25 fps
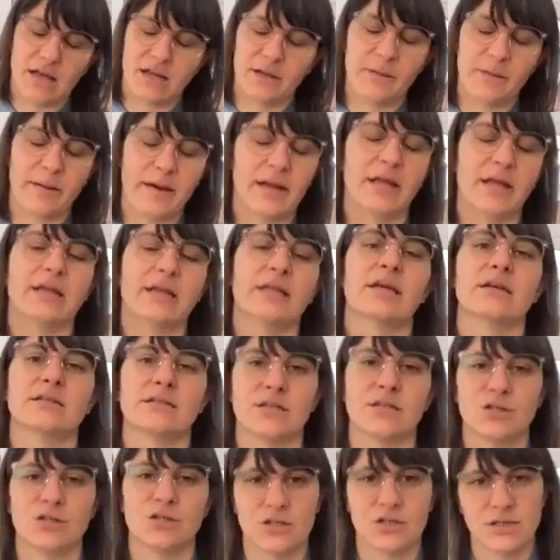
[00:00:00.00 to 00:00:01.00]
not a bad idea
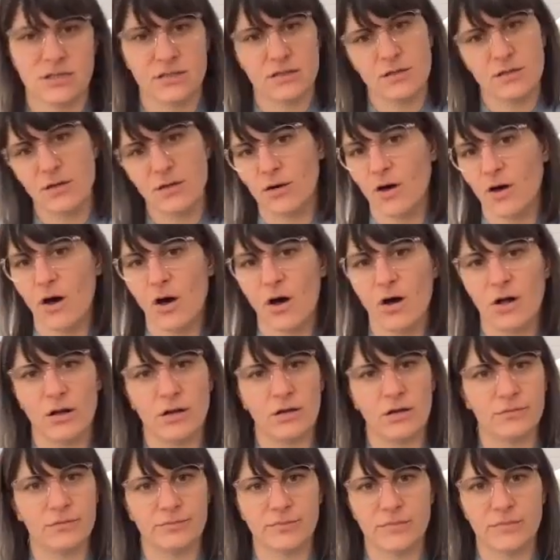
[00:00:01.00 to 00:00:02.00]
to just
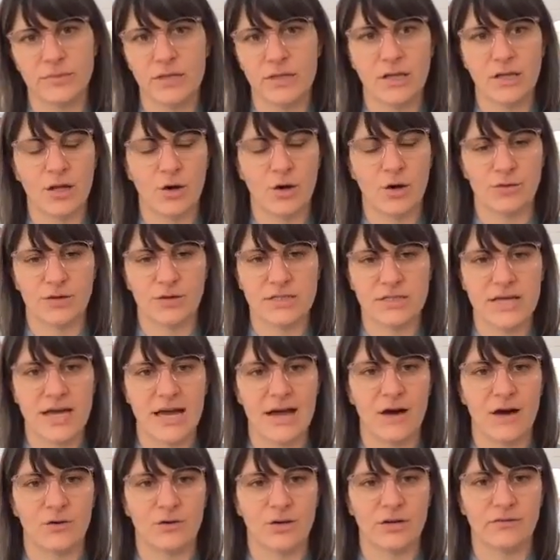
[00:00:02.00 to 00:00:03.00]
call, you know, the
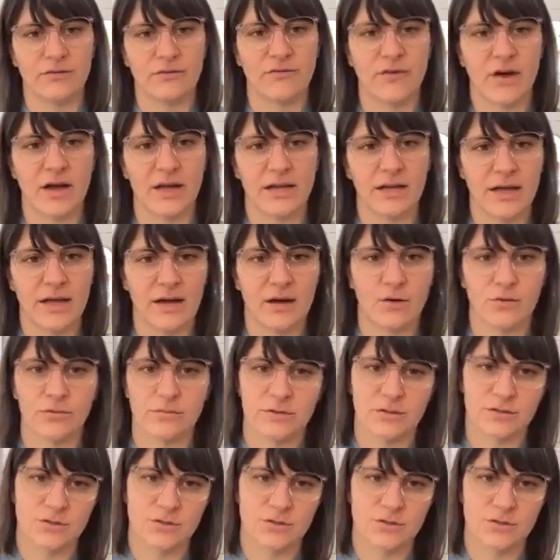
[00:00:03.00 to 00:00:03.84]
town and find out.